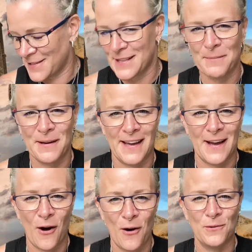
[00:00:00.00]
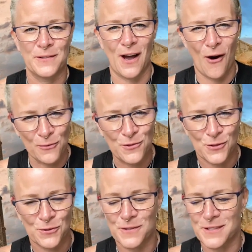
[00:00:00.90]
so they were like old
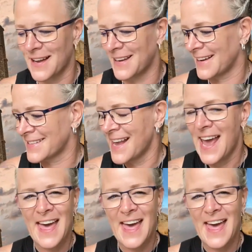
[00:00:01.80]
school psychics.